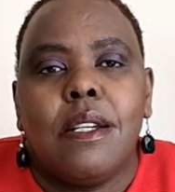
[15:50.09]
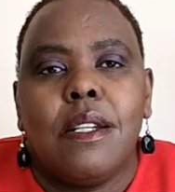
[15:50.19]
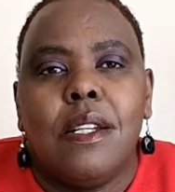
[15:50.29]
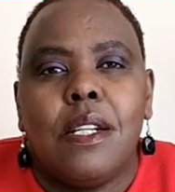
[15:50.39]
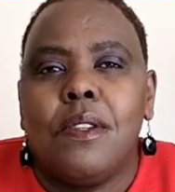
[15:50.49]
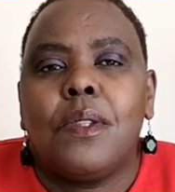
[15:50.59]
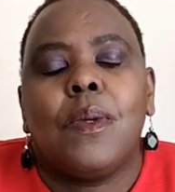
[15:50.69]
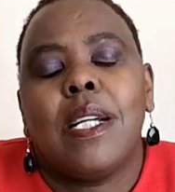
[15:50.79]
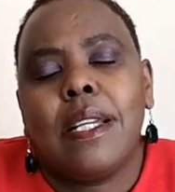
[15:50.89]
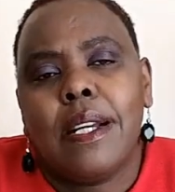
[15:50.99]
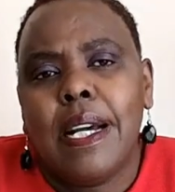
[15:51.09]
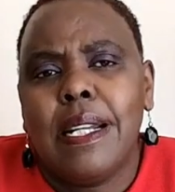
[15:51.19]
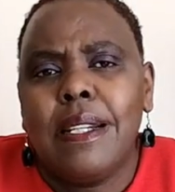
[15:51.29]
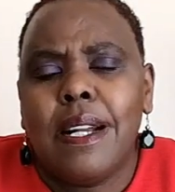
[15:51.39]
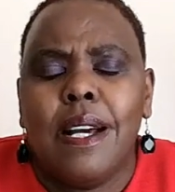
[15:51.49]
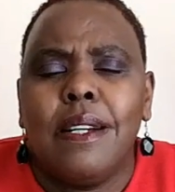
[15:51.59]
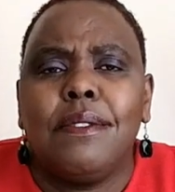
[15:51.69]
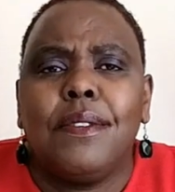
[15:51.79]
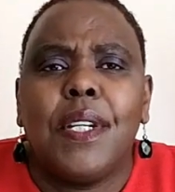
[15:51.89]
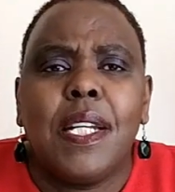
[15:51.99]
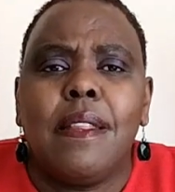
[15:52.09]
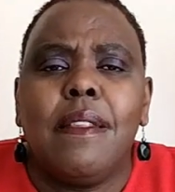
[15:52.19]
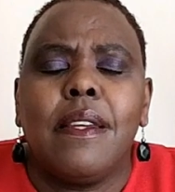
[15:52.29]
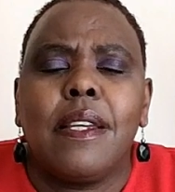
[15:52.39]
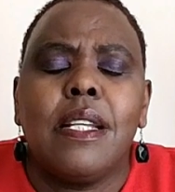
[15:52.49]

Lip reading: you're not working hard enough or anything.